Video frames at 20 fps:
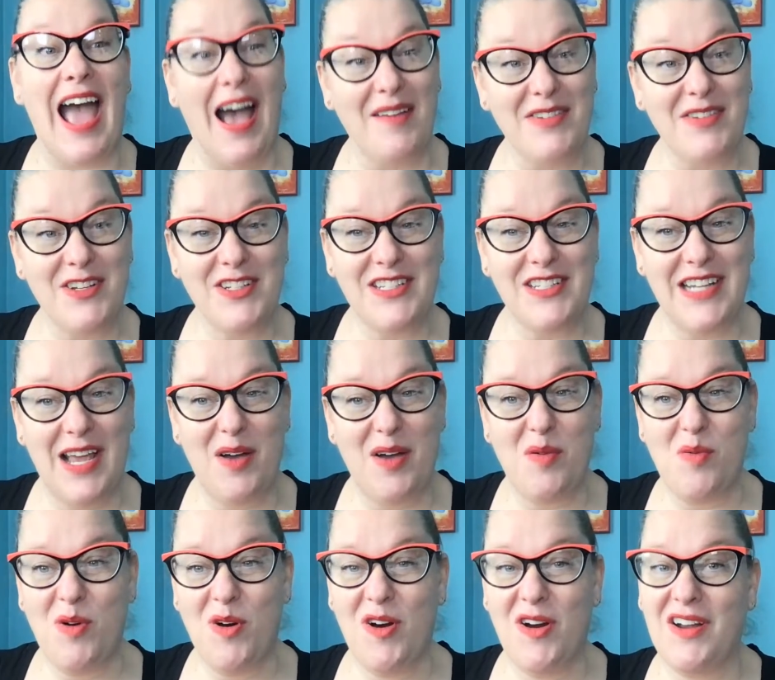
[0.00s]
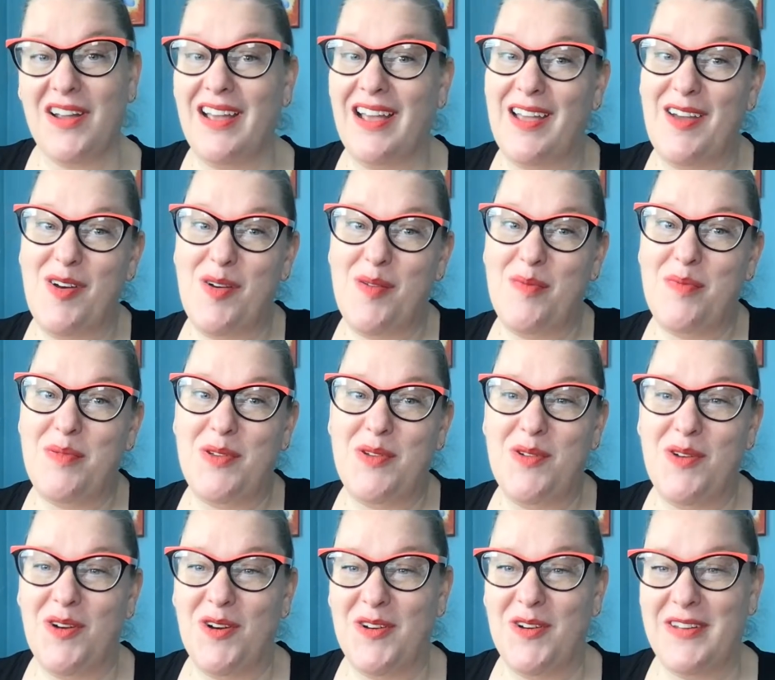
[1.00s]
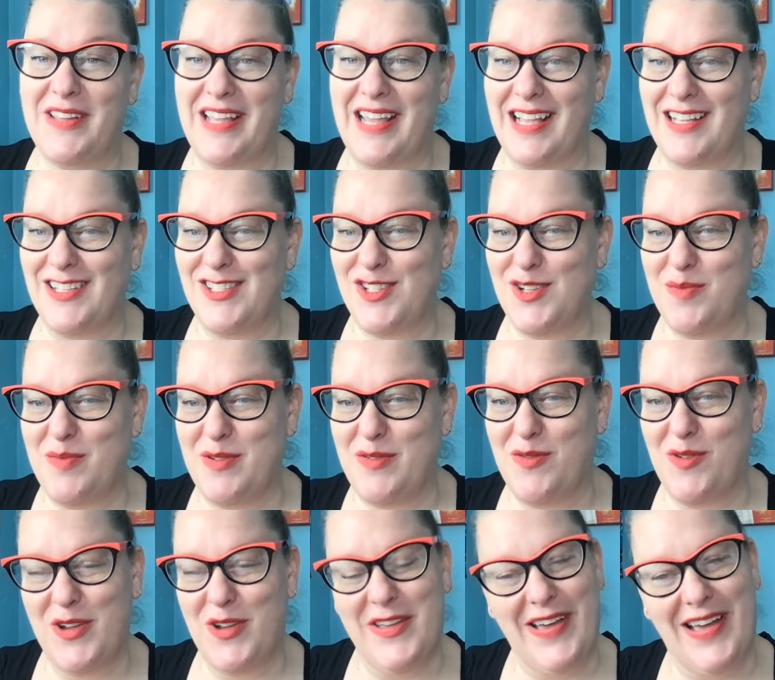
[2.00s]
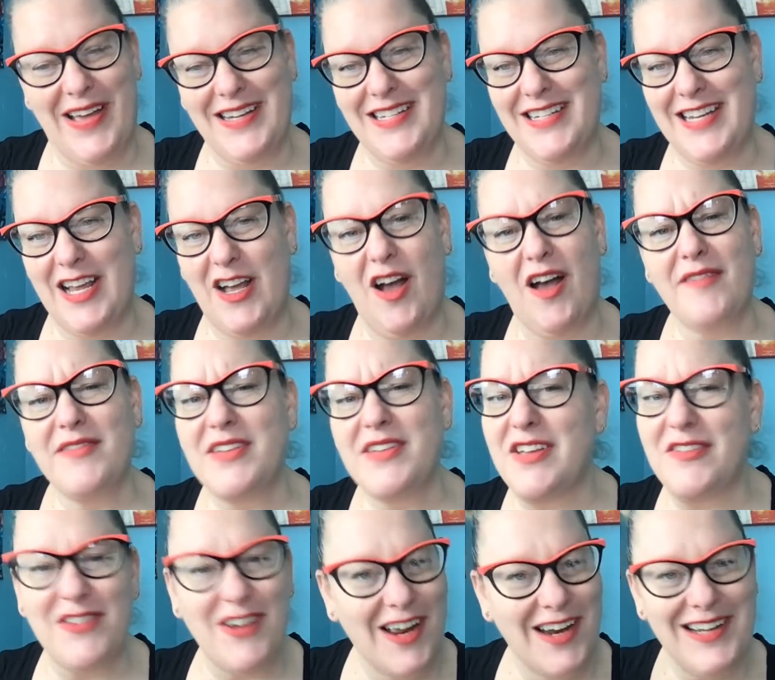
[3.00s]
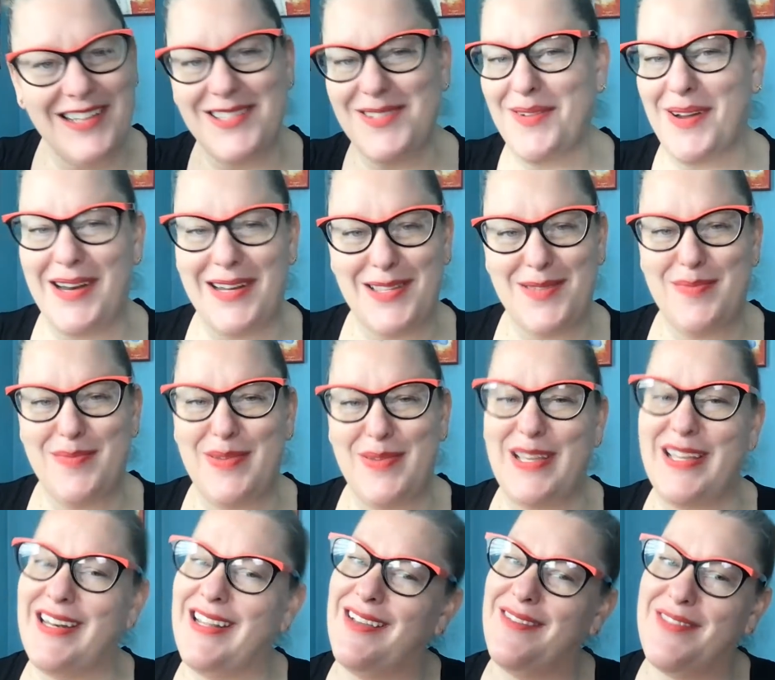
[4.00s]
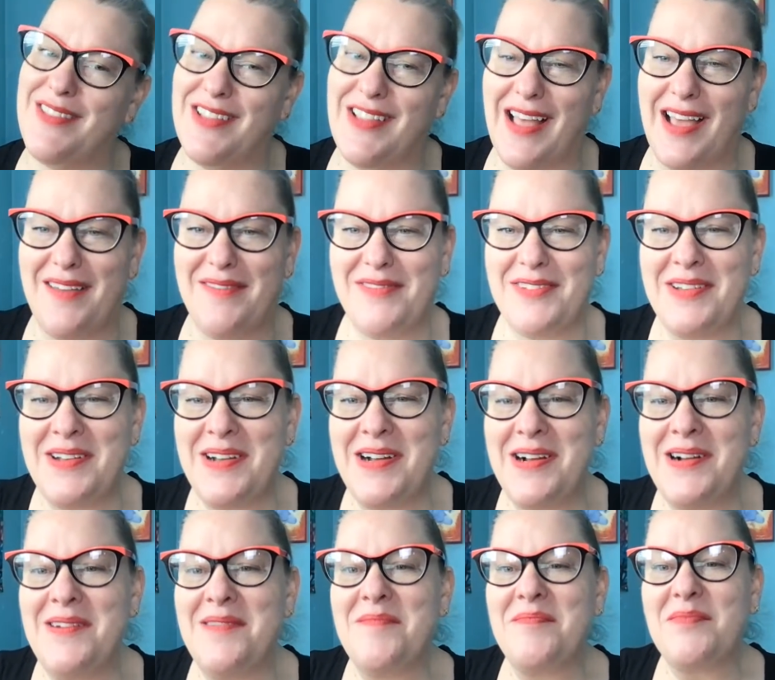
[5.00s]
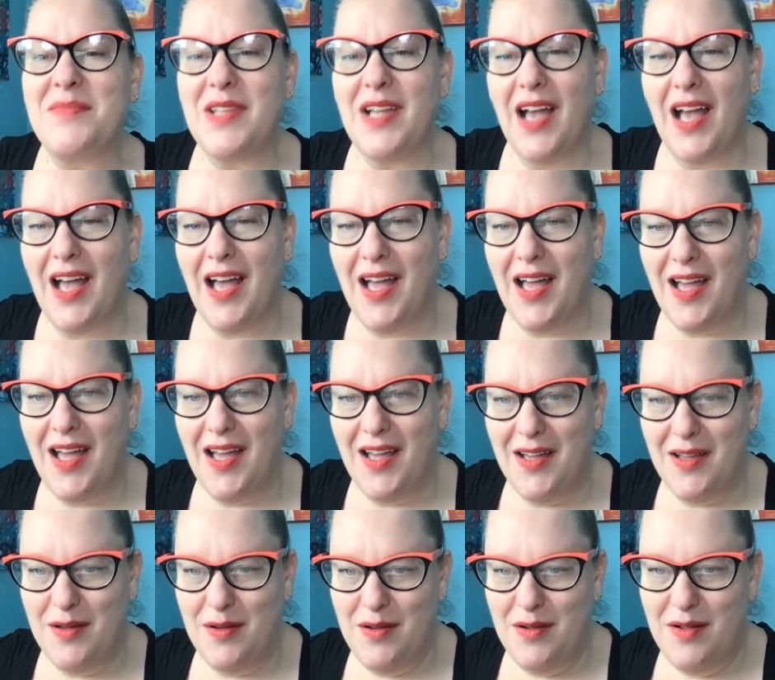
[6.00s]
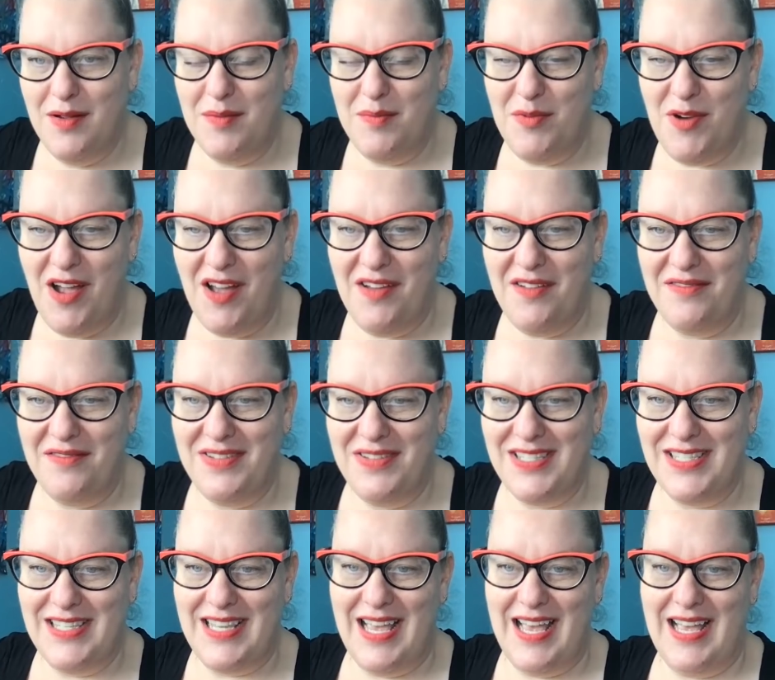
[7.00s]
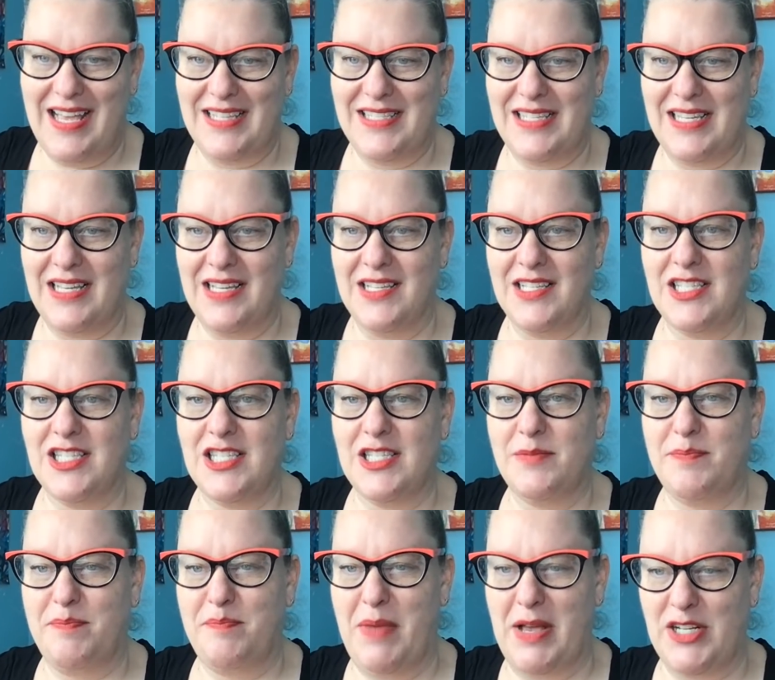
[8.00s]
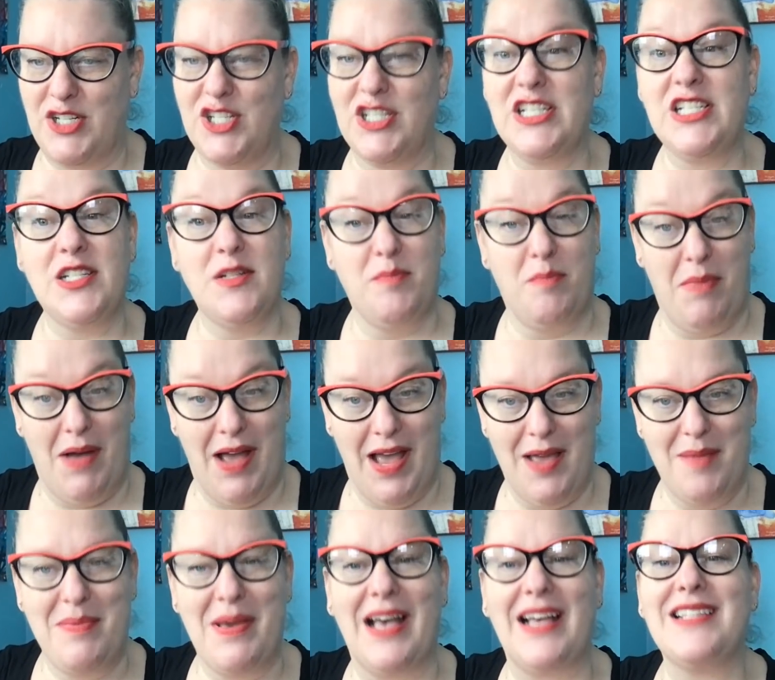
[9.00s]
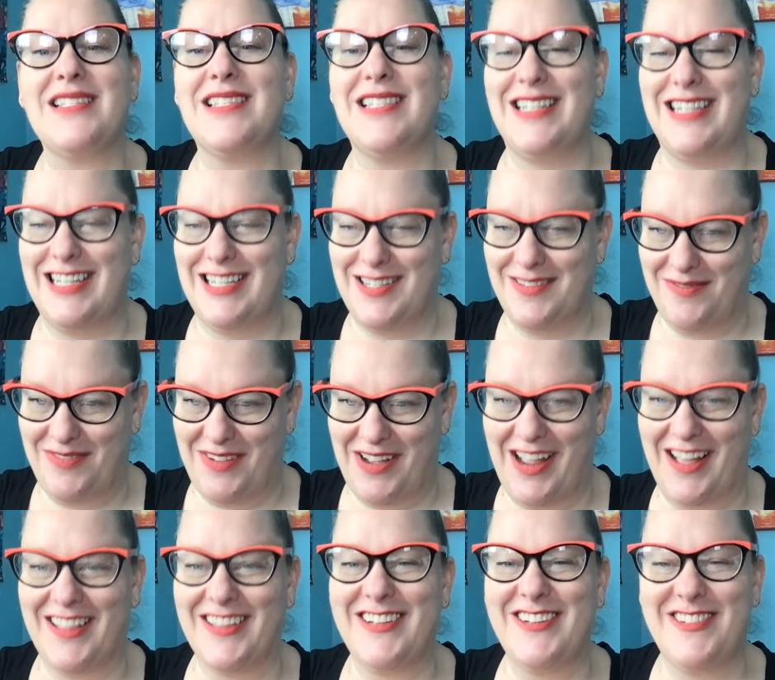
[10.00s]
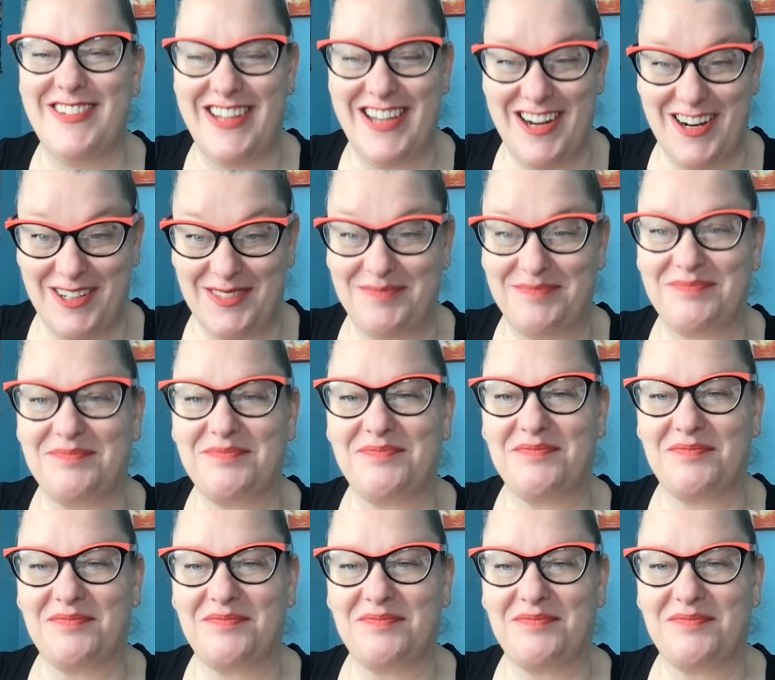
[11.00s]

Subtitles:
Tiff B, have a good day at work. I hope you heard the answer before you had to take off. If not, it's right at the beginning of the live. Bruv says, specialists bypass the need to file a new year.